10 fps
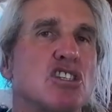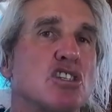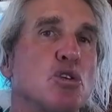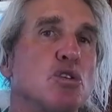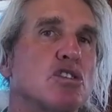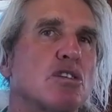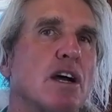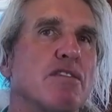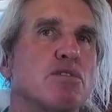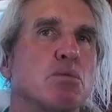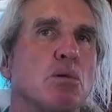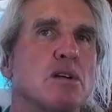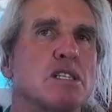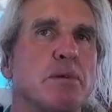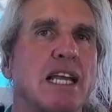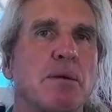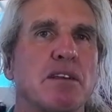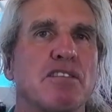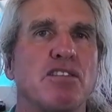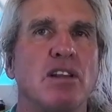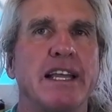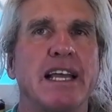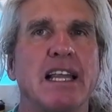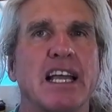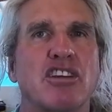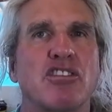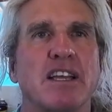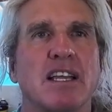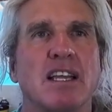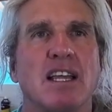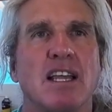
too strive towards becoming fully electric